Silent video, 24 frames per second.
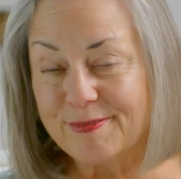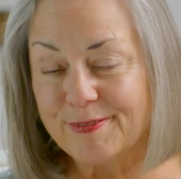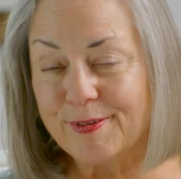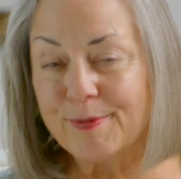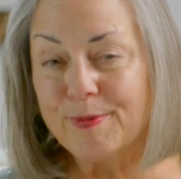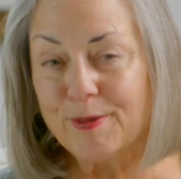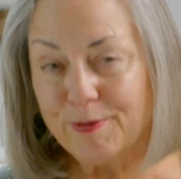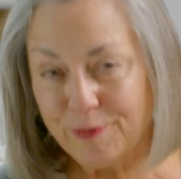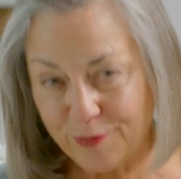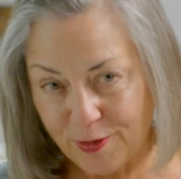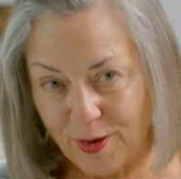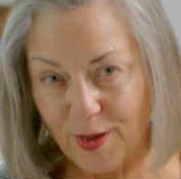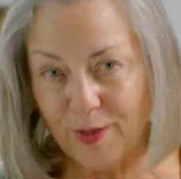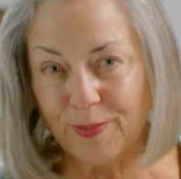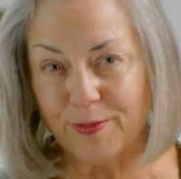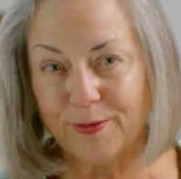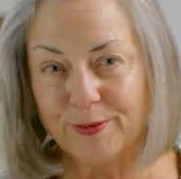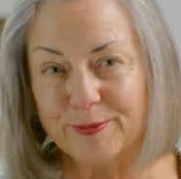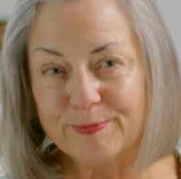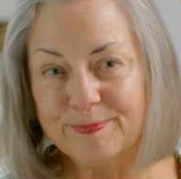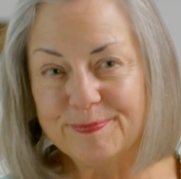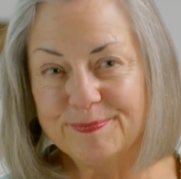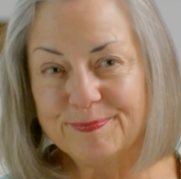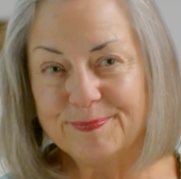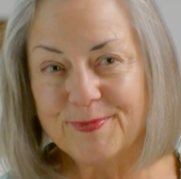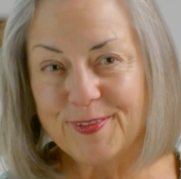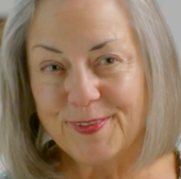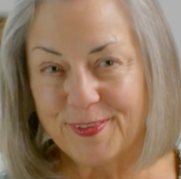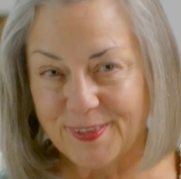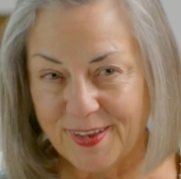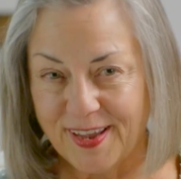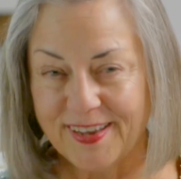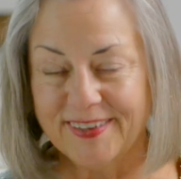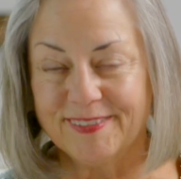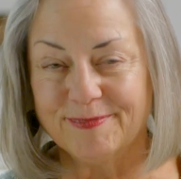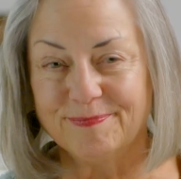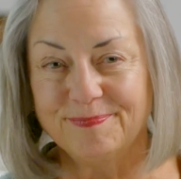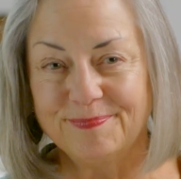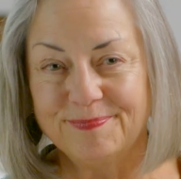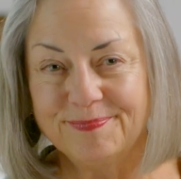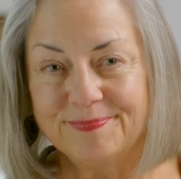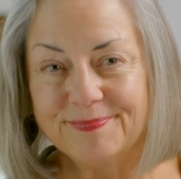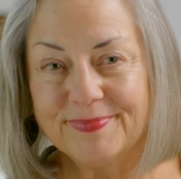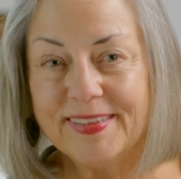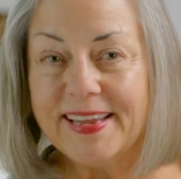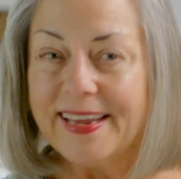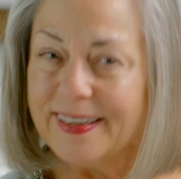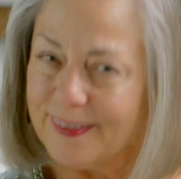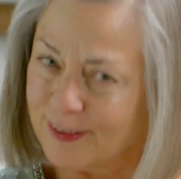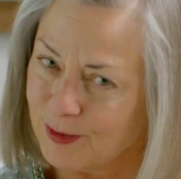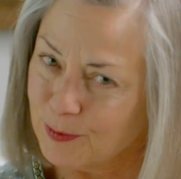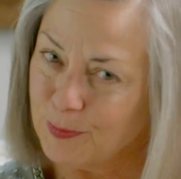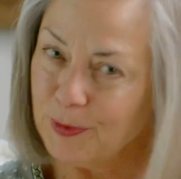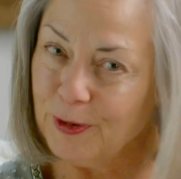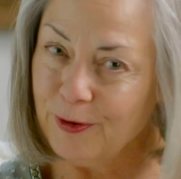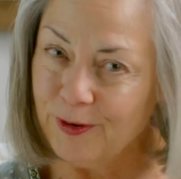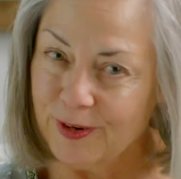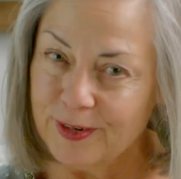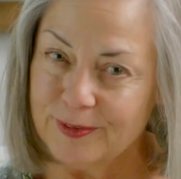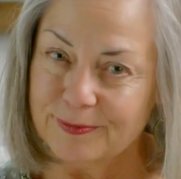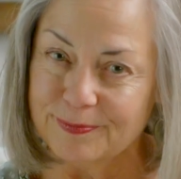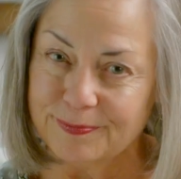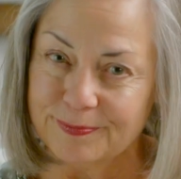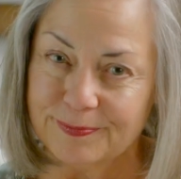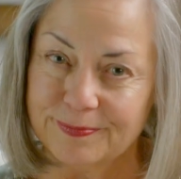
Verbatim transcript: from the Father, Son, and Spirit?